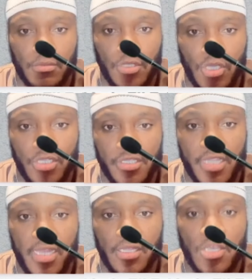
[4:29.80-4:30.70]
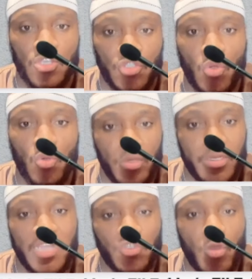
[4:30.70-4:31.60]
You understand? So
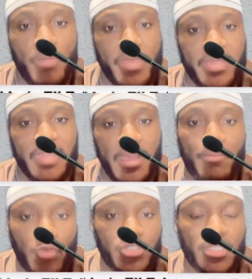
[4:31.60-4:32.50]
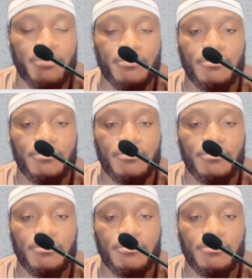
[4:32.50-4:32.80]
that's what make them Muslim.